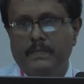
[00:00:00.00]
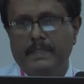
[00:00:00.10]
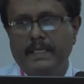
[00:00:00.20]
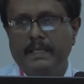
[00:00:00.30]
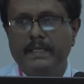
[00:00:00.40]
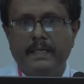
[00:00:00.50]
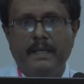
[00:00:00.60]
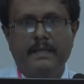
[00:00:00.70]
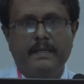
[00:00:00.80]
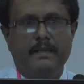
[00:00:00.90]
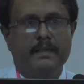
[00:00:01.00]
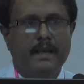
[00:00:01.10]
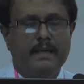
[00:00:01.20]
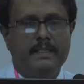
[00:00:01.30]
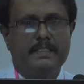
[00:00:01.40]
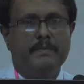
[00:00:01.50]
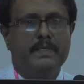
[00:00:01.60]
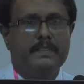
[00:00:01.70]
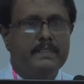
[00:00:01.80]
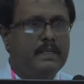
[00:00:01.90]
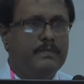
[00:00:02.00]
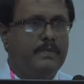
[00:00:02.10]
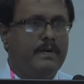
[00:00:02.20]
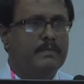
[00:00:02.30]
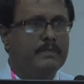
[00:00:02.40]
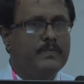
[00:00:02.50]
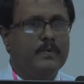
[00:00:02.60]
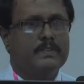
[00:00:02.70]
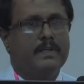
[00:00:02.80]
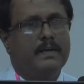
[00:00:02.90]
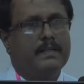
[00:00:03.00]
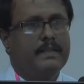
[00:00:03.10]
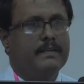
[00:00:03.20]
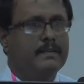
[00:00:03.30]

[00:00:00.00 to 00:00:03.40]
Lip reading: serum creatinine and estimated GFR before starting.